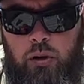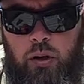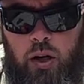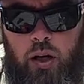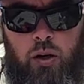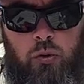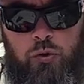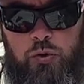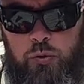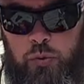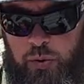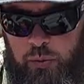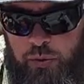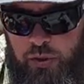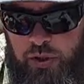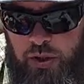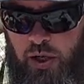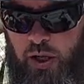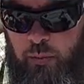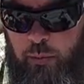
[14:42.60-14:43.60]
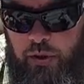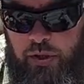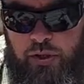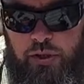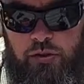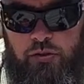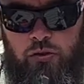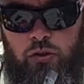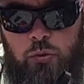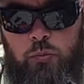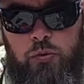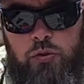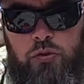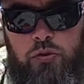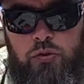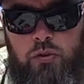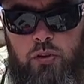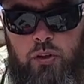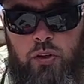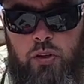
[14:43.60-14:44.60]
I always bring my tarp on these
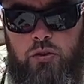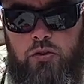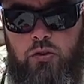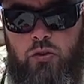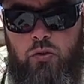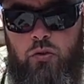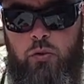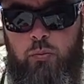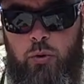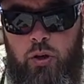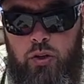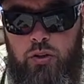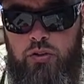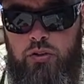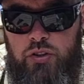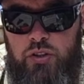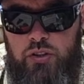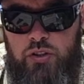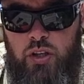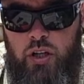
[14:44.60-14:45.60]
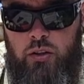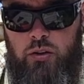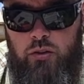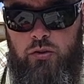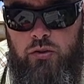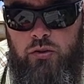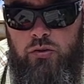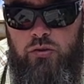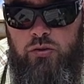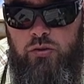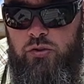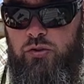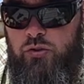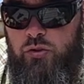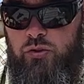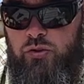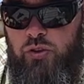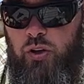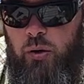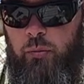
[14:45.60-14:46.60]
trips. It's a good emergency shelter
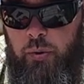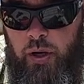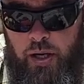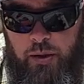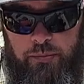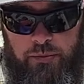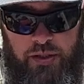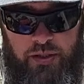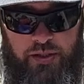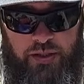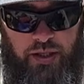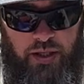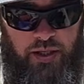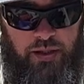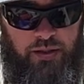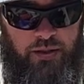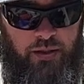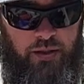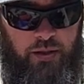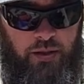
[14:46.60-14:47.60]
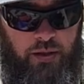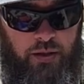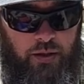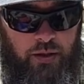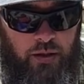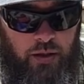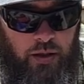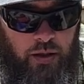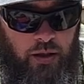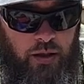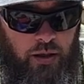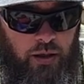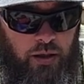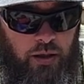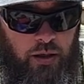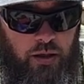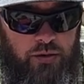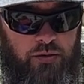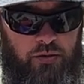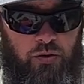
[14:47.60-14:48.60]
should something happen to the tent.
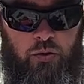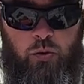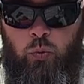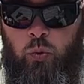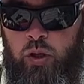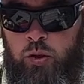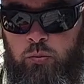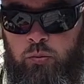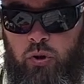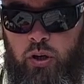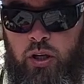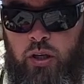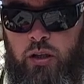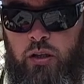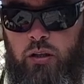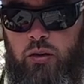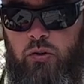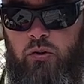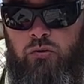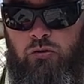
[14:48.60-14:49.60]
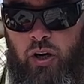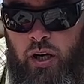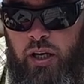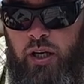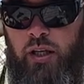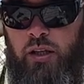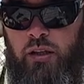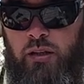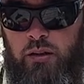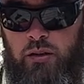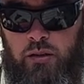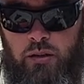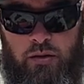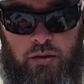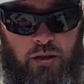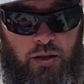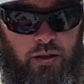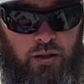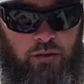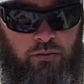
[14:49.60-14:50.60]
It's a good windbreak, good
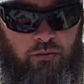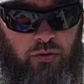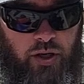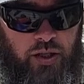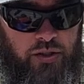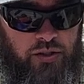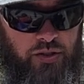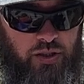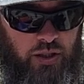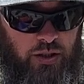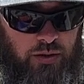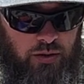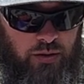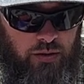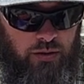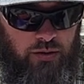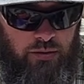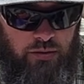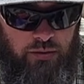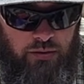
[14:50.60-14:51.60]
rain shelter.